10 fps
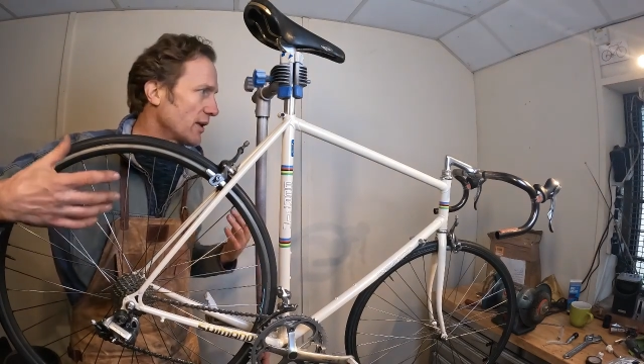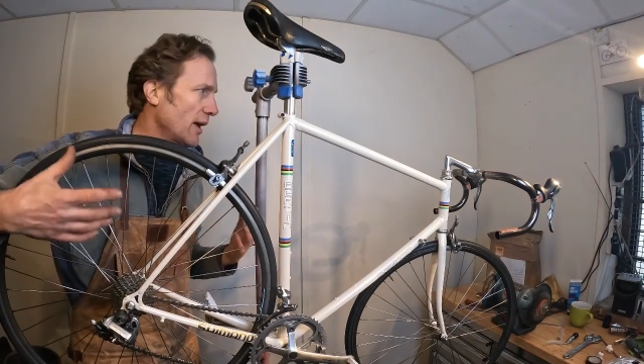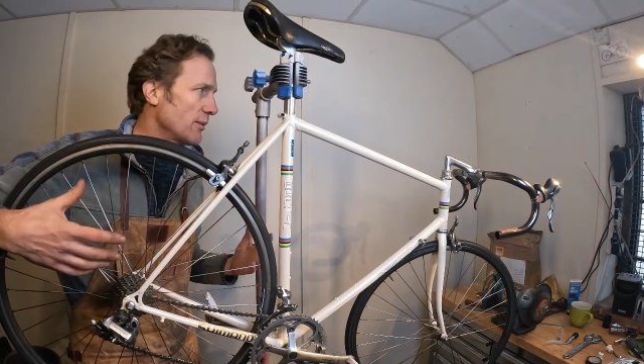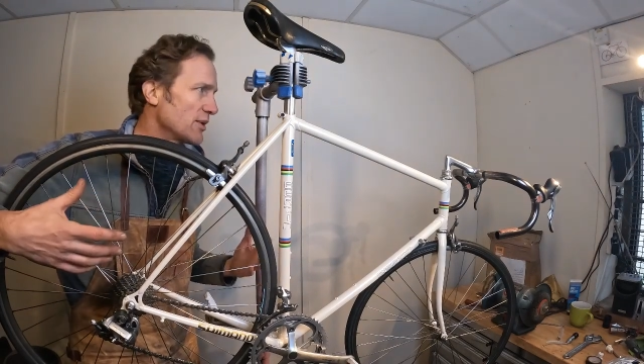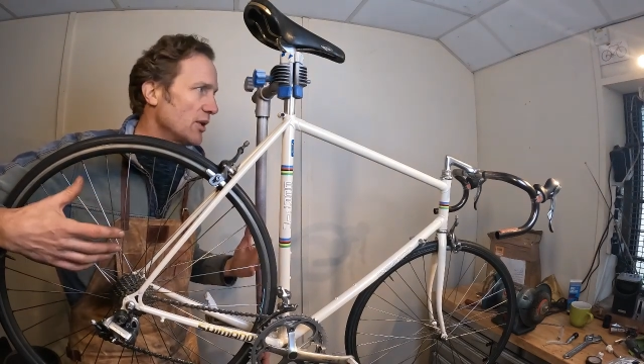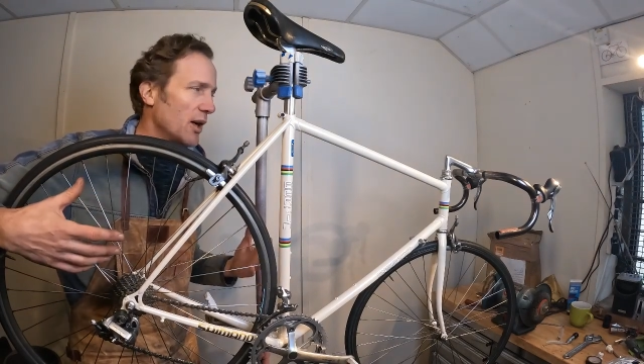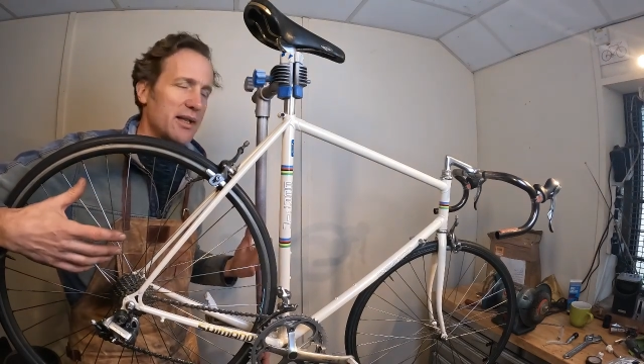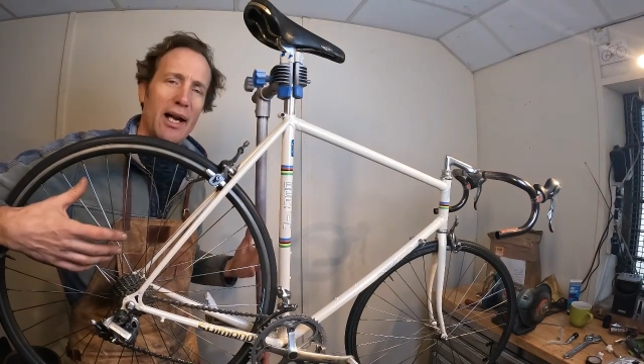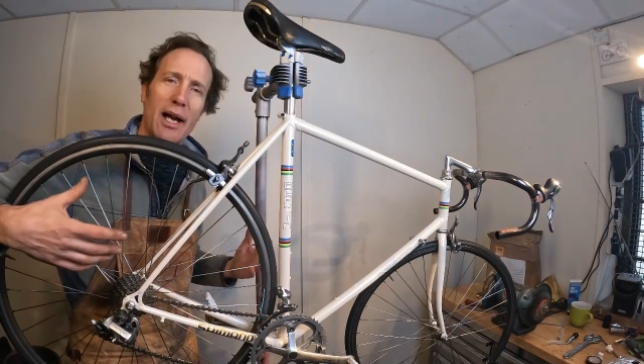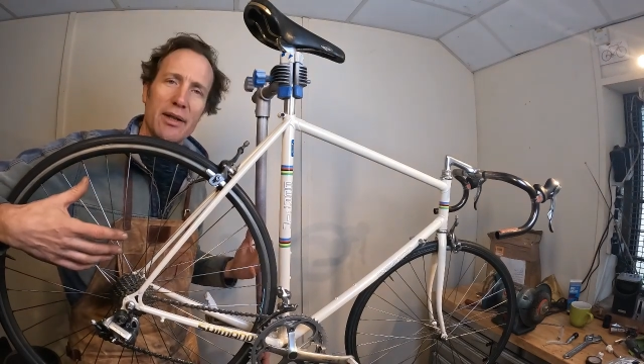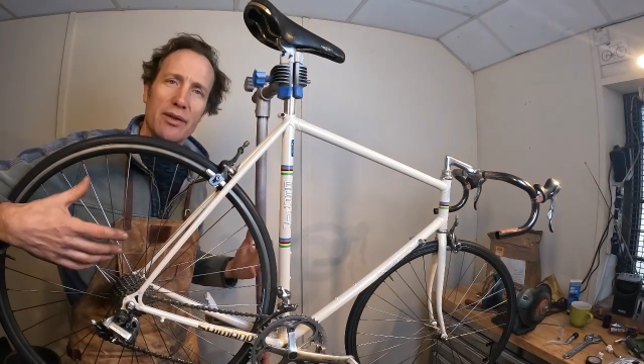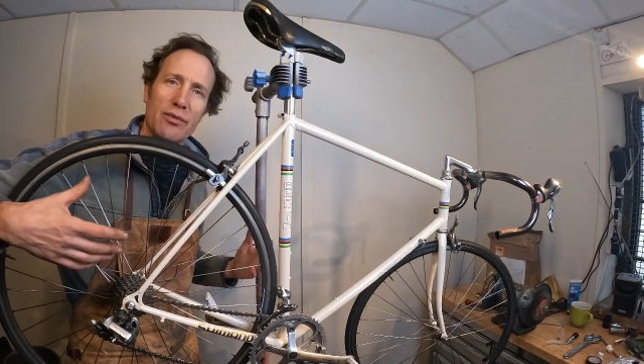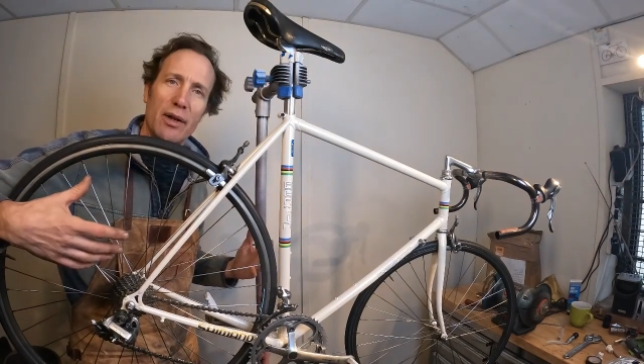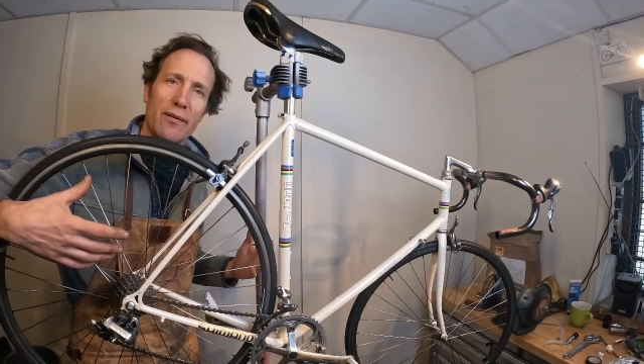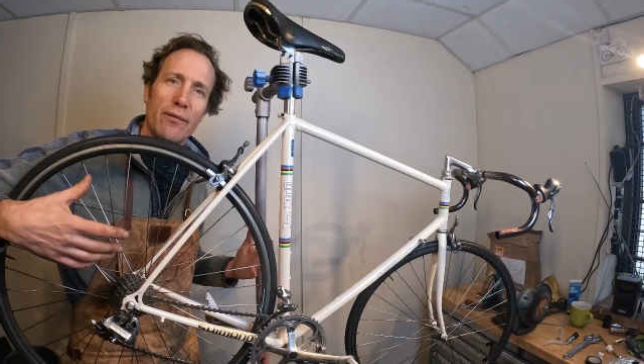so that was nice and
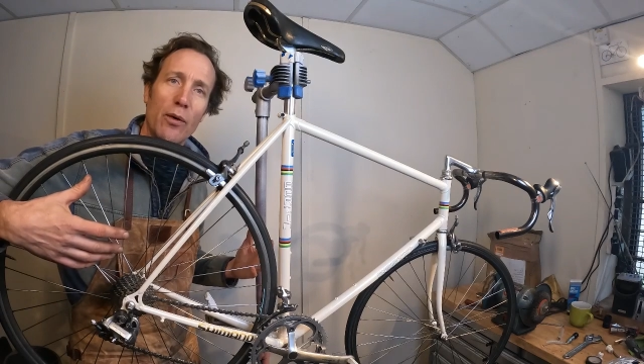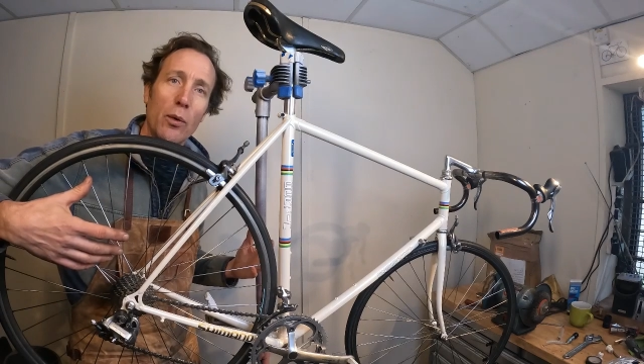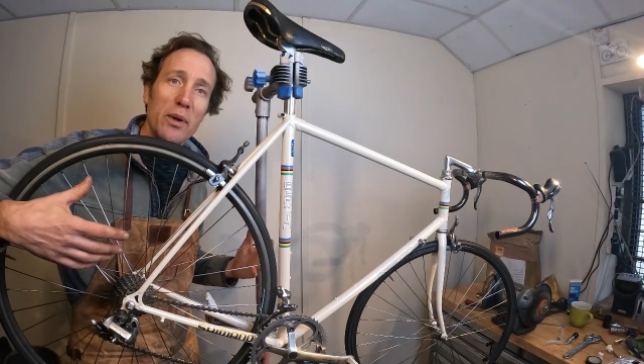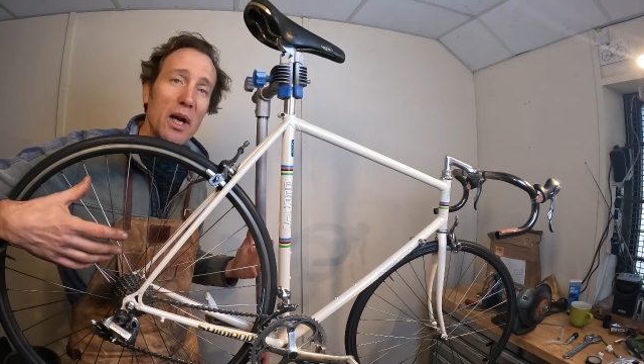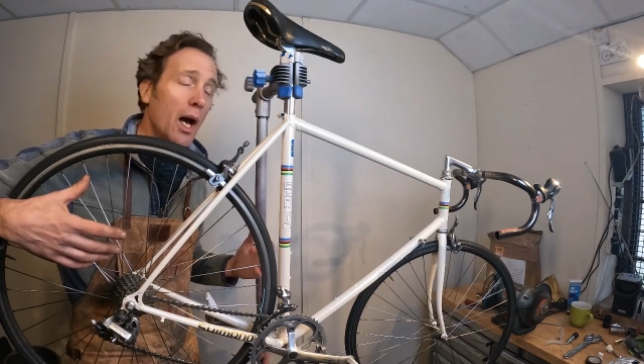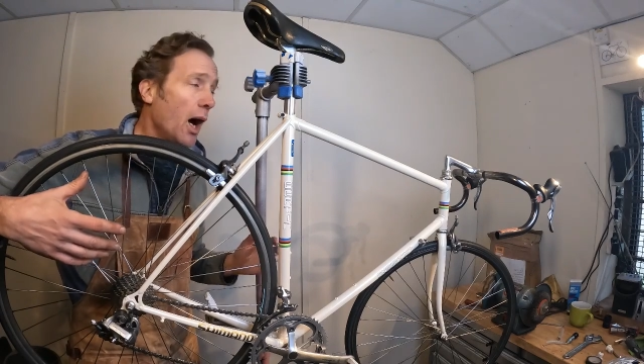straightforward.